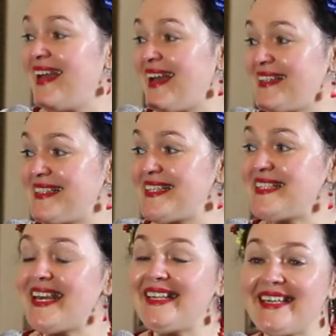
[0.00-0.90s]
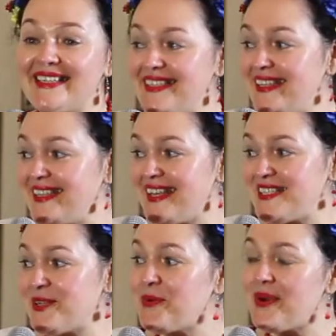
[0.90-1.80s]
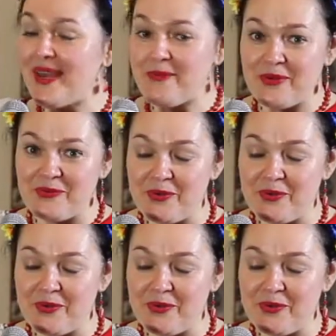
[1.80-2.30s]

and understanding and realizing who I am and